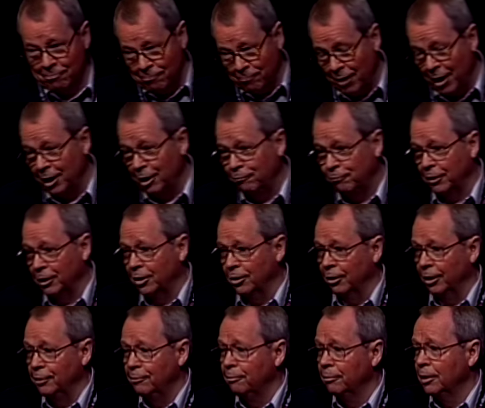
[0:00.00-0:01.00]
finally, if I
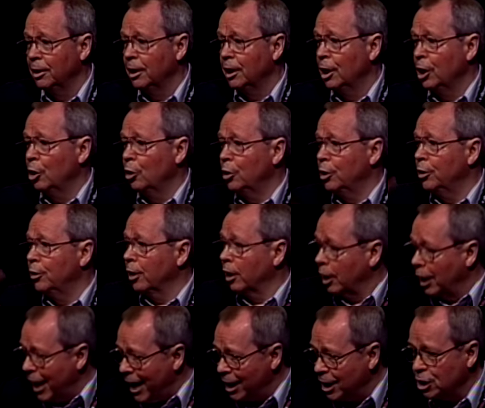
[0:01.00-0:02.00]
could, the
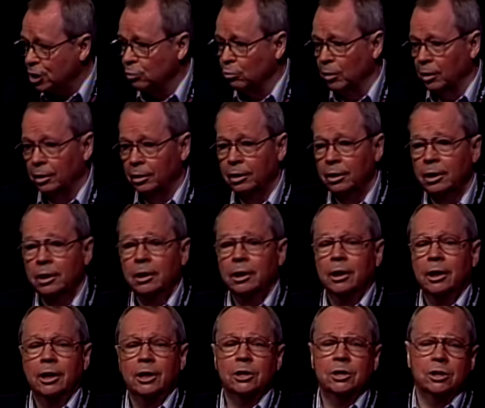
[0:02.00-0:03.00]
last one
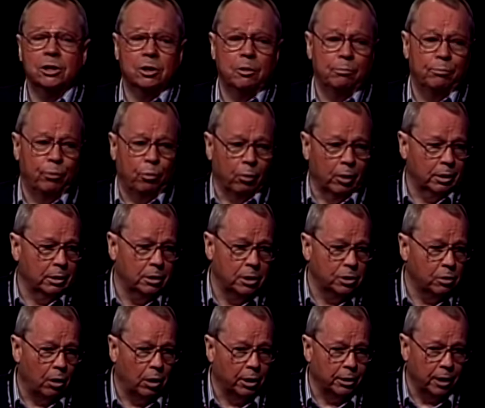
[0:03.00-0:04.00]
is as important as
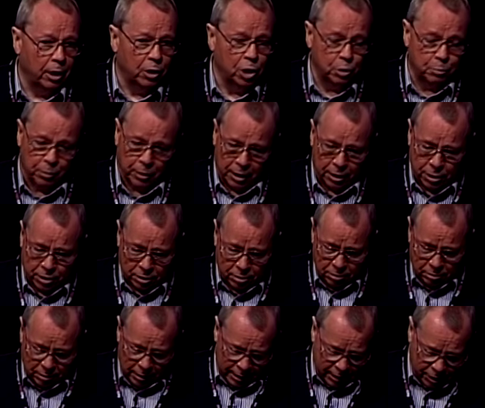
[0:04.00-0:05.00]
all the others, but it's,
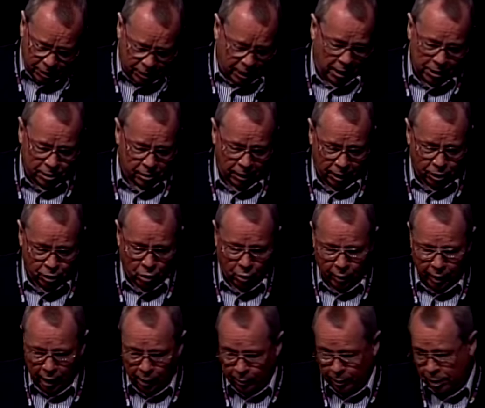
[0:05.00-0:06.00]
in a sense, less
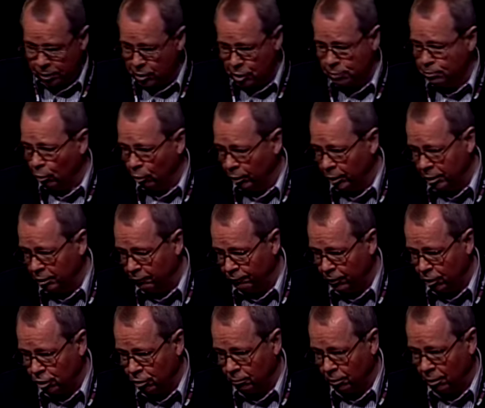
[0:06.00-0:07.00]
coherent because it's more
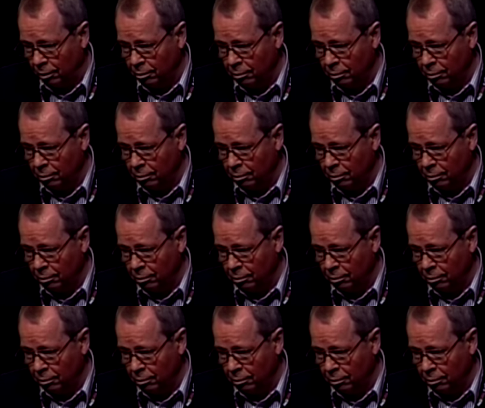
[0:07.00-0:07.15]
individual.